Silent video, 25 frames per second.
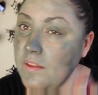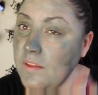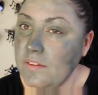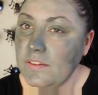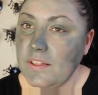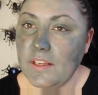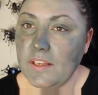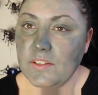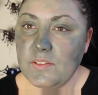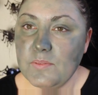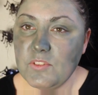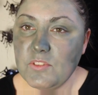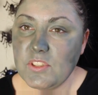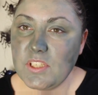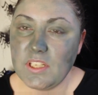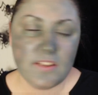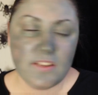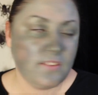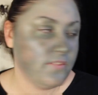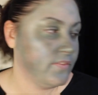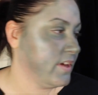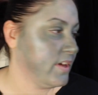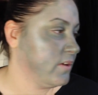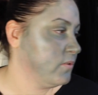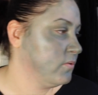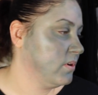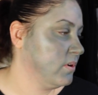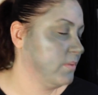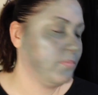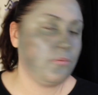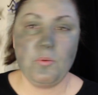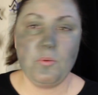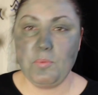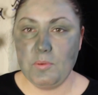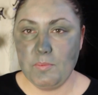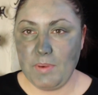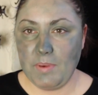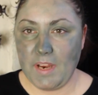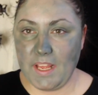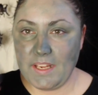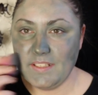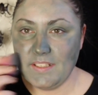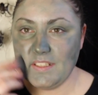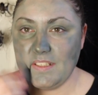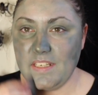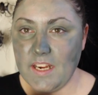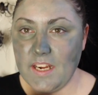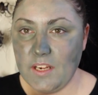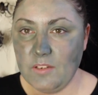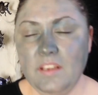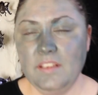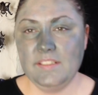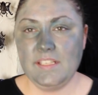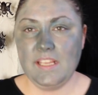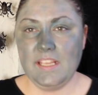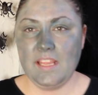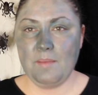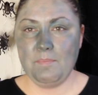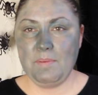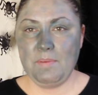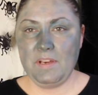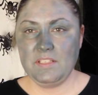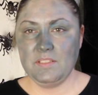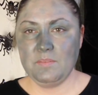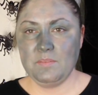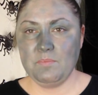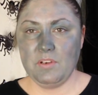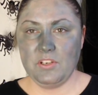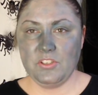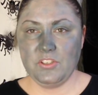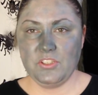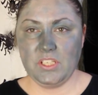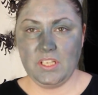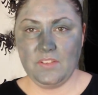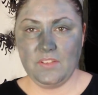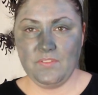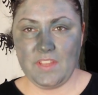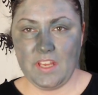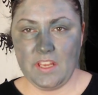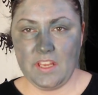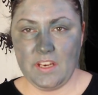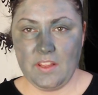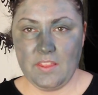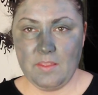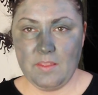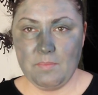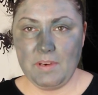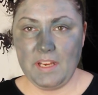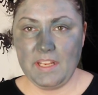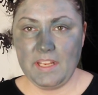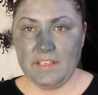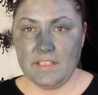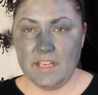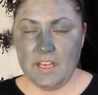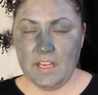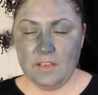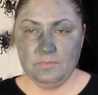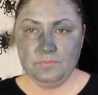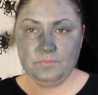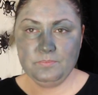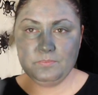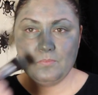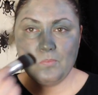Okay, so I'm just going to give that all a proper blend now. I'm going to take that blender brush and give that another blend now.